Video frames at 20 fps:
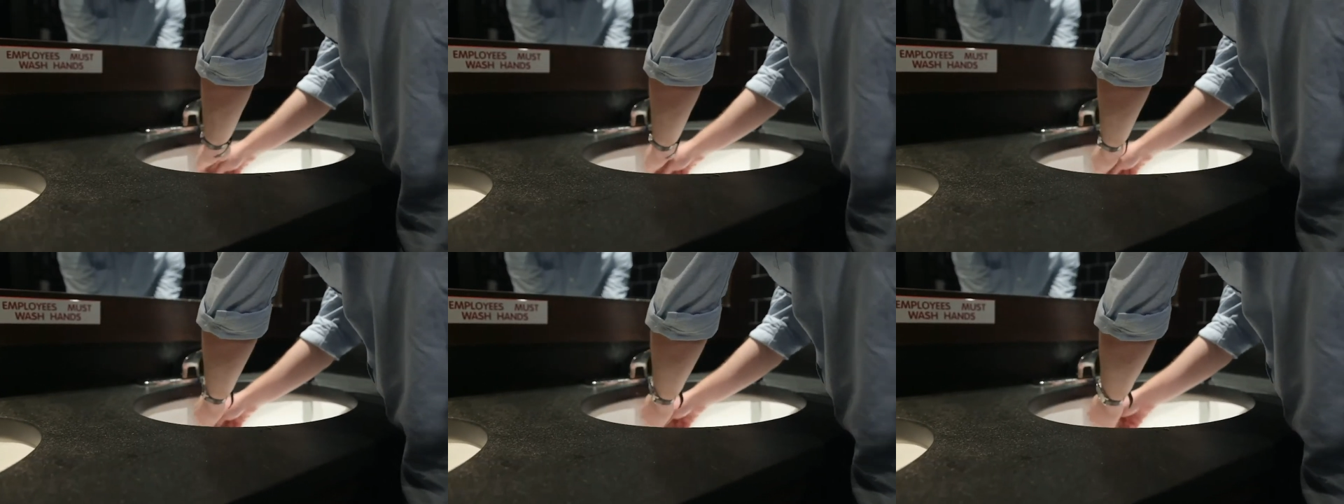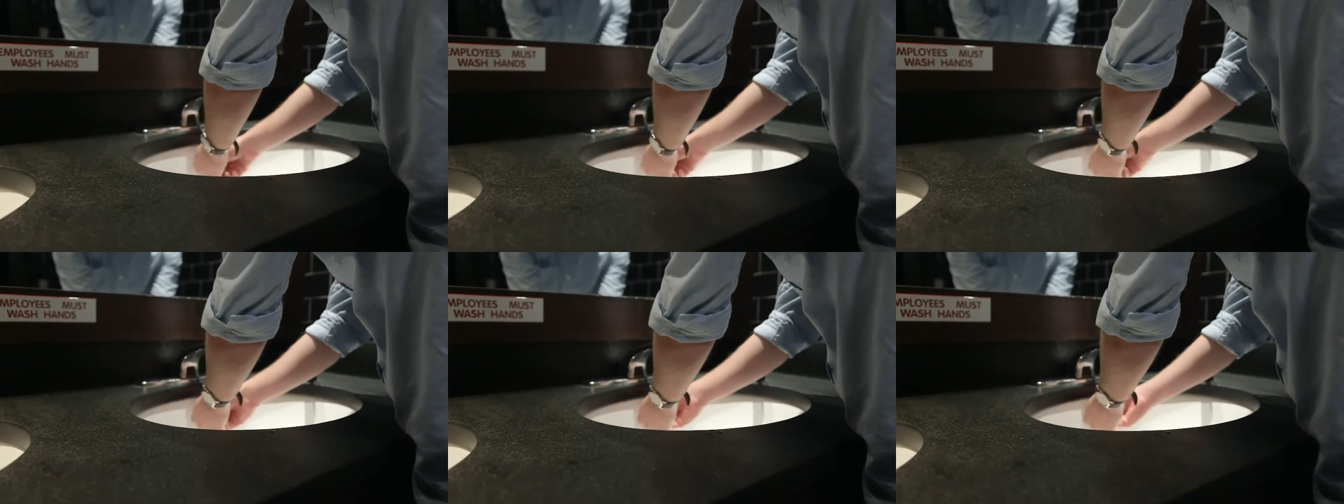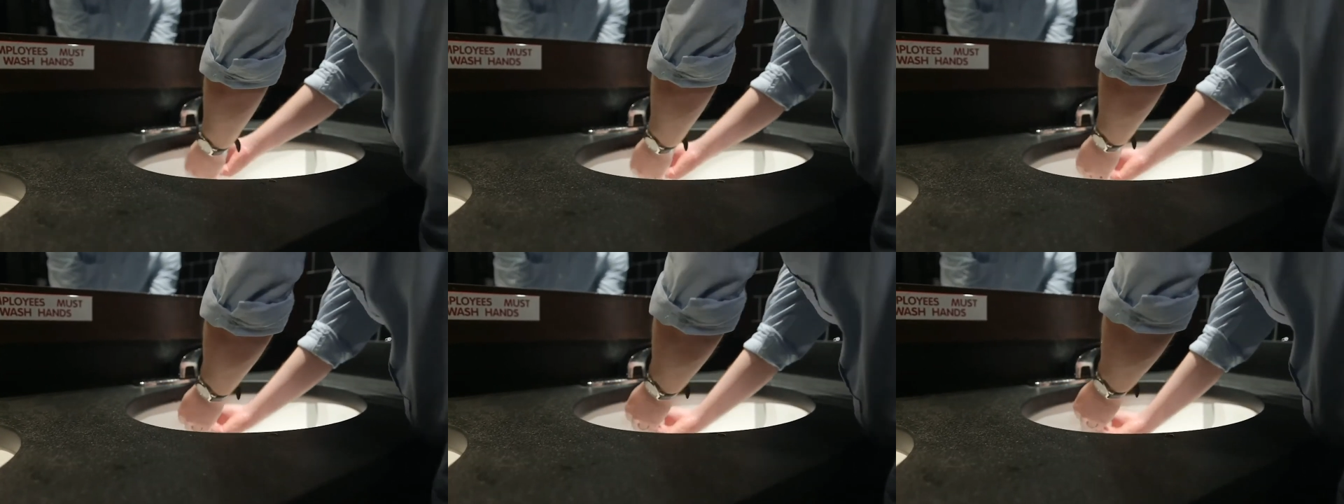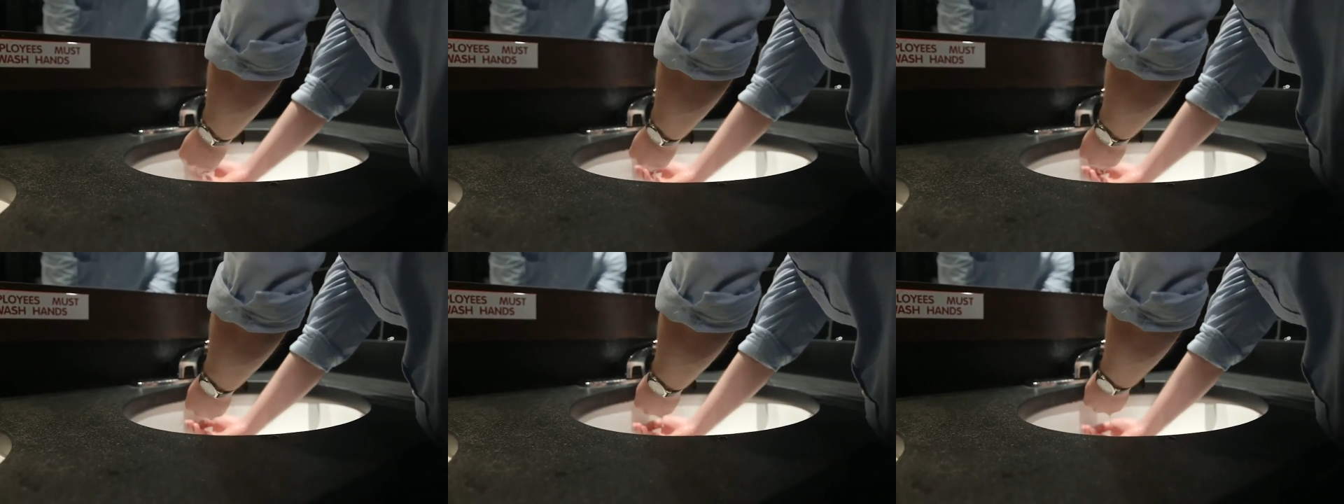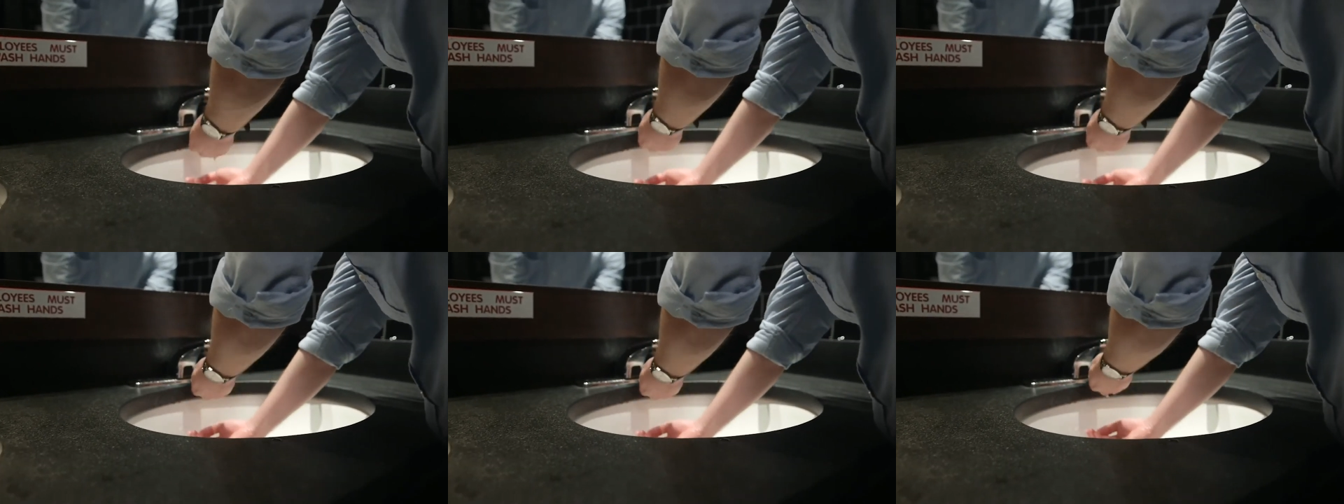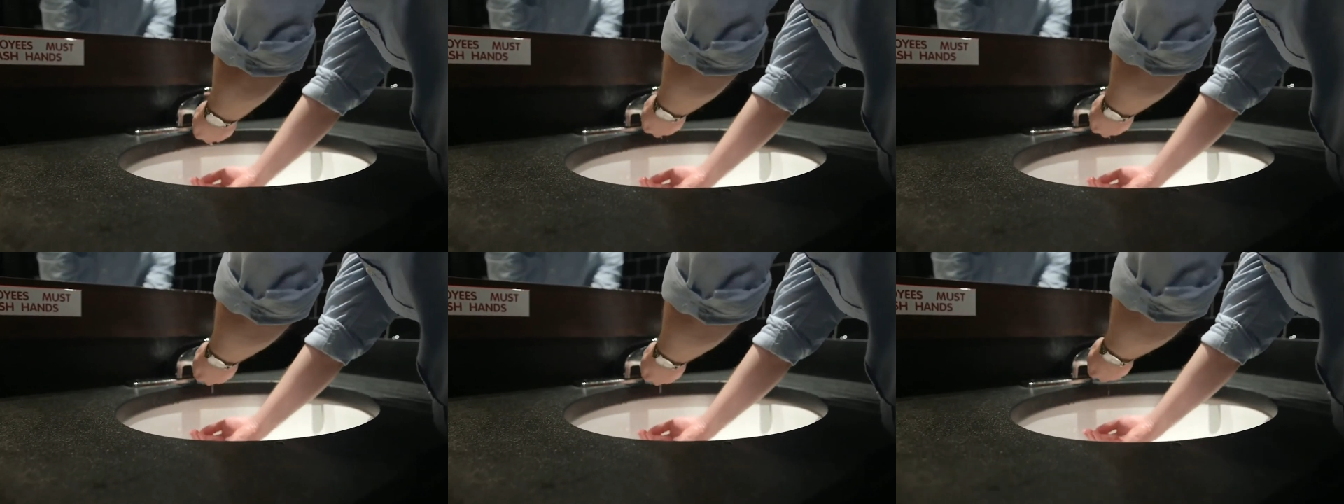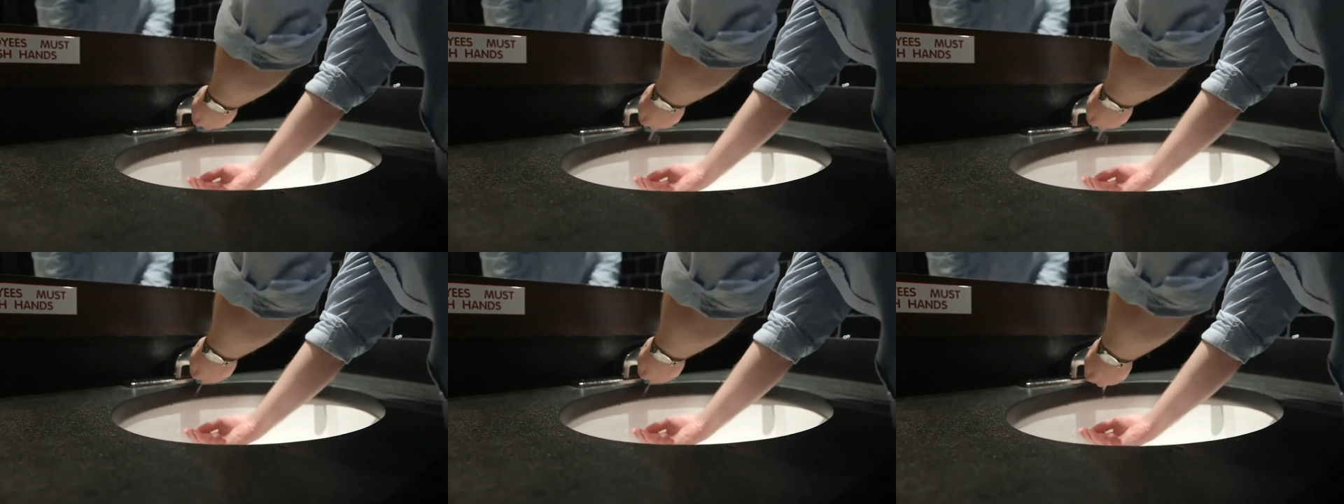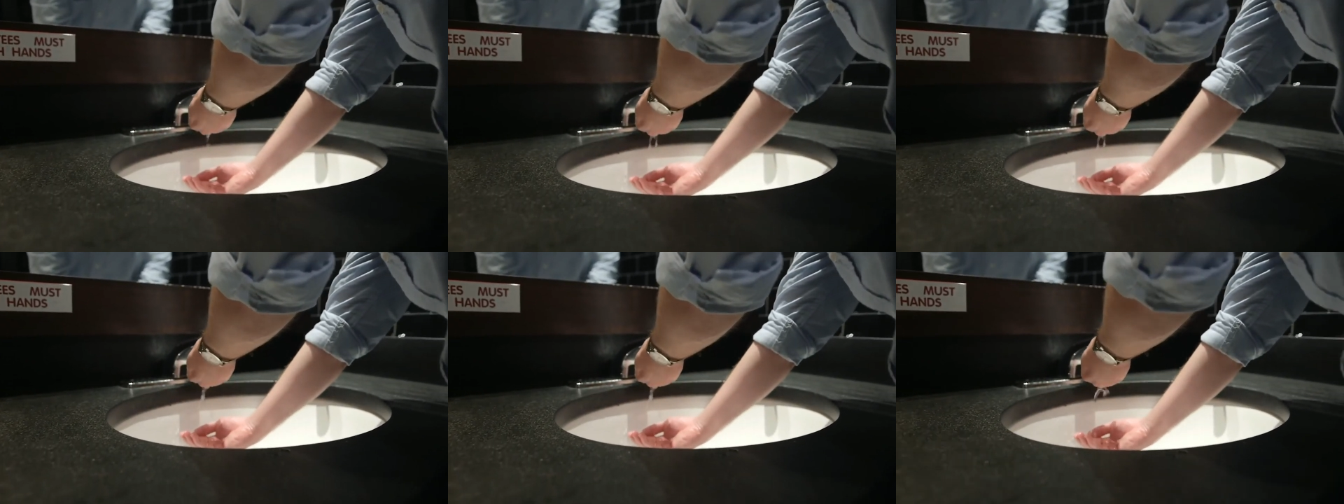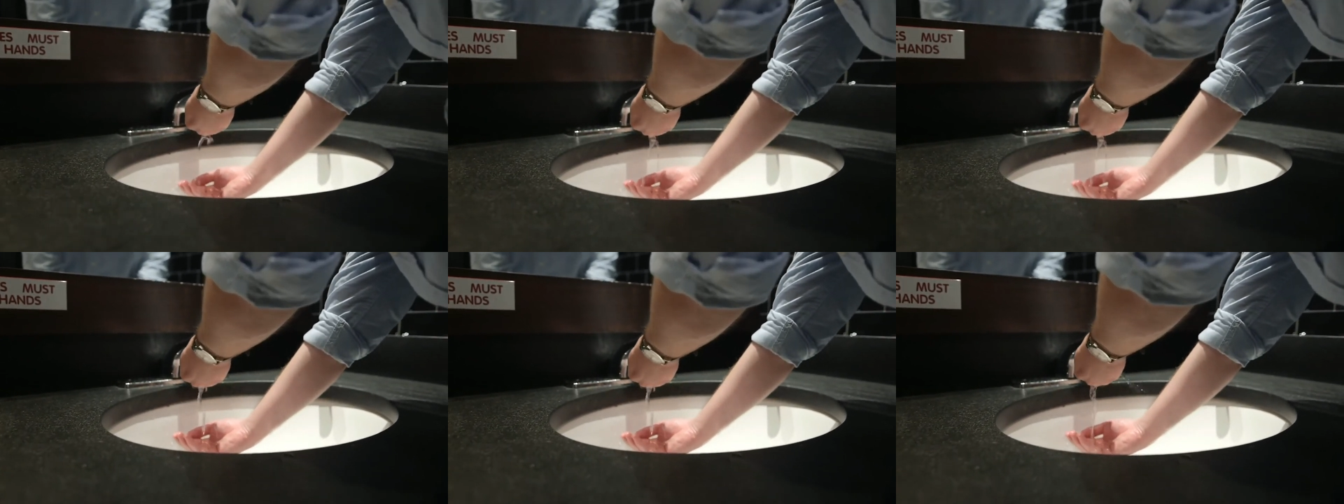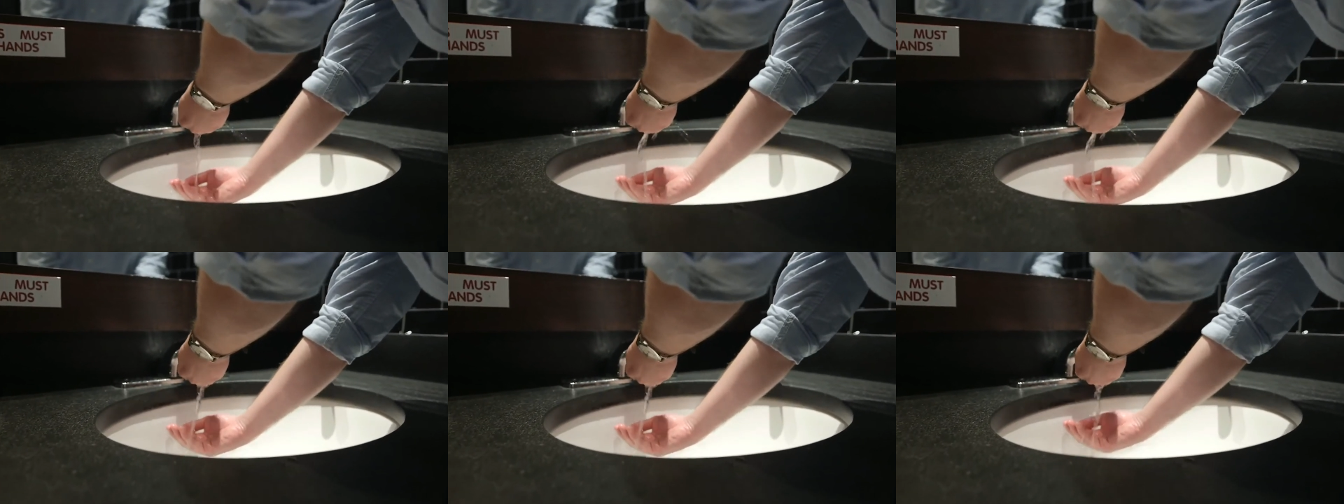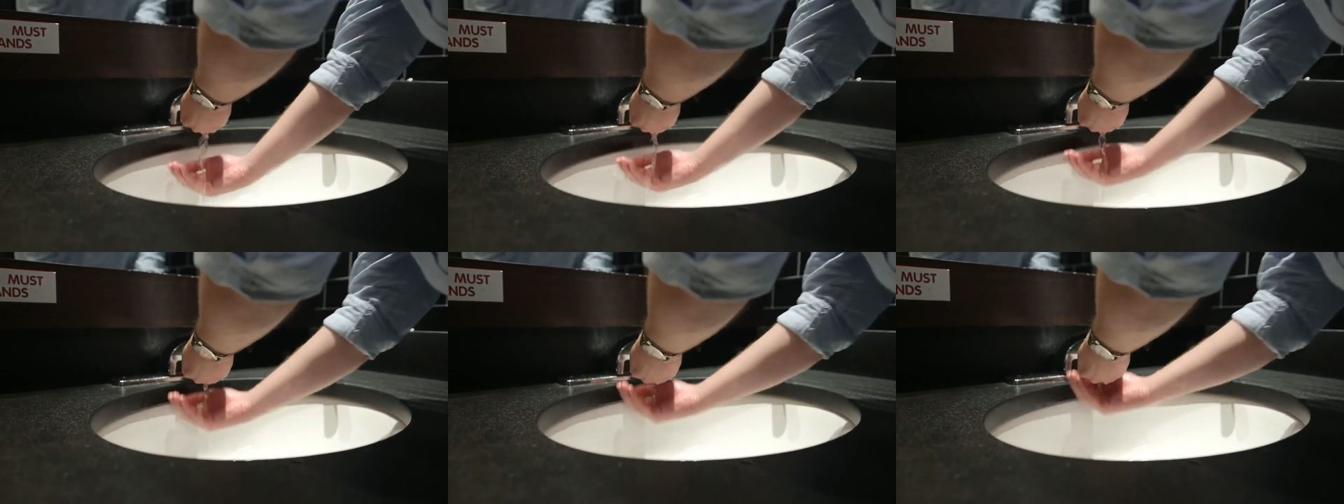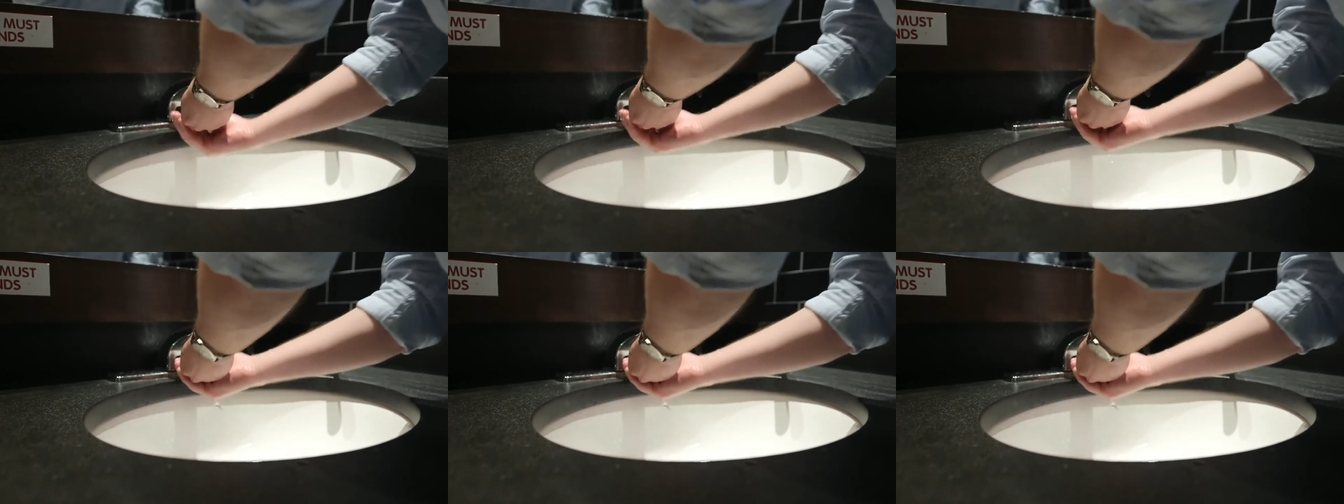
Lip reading: [unreadable: no face in view]